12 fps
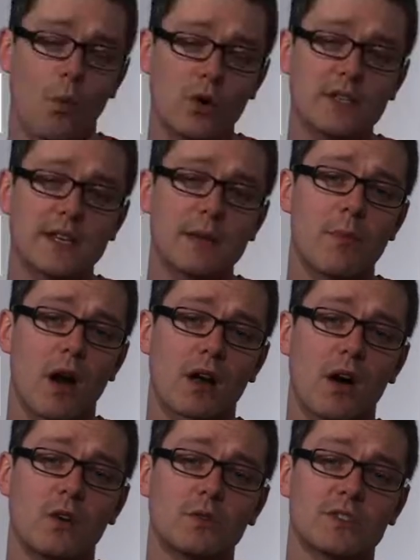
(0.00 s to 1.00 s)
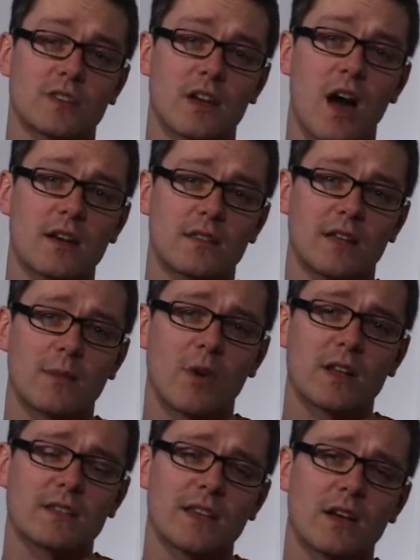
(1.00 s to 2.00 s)
1D barcode, which is the kind of thing you
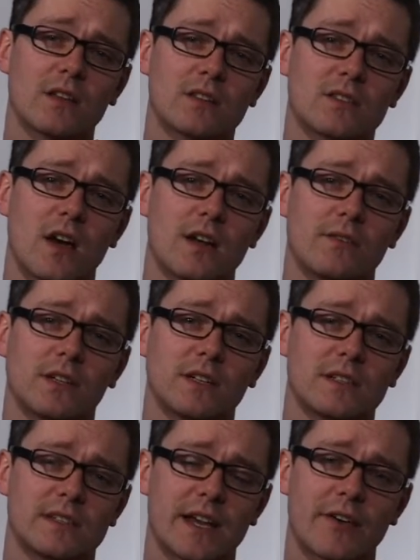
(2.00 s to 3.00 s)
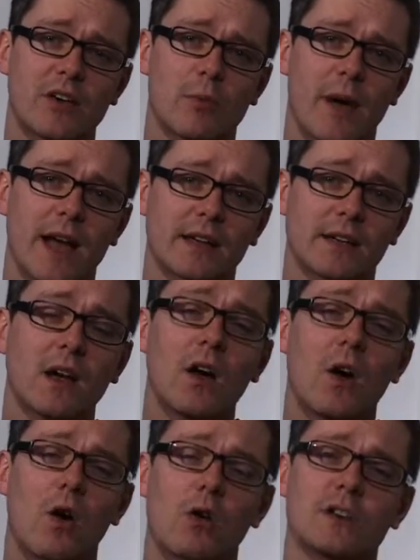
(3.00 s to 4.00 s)
might see on the side of a cereal packet,
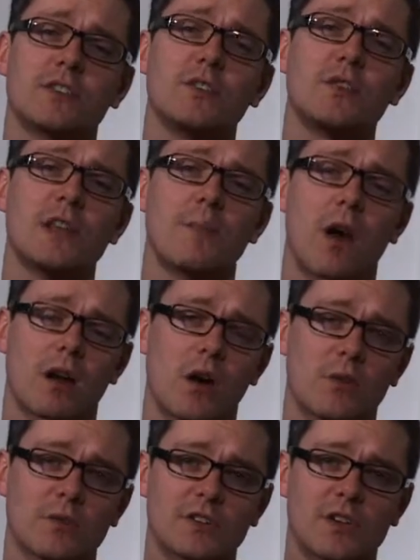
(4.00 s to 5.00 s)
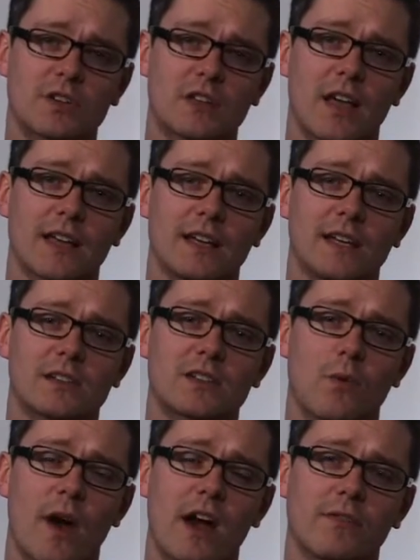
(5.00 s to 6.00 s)
or a 2D barcode, which looks like a little
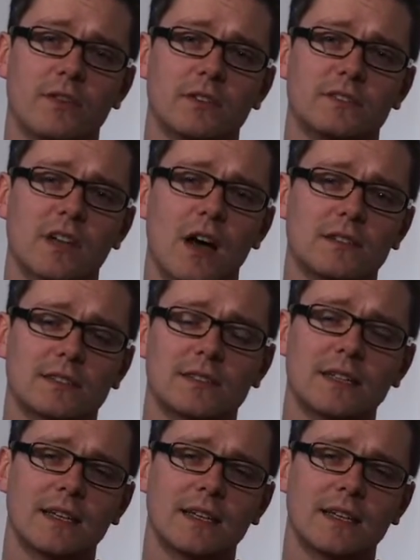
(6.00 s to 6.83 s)
square full of dots.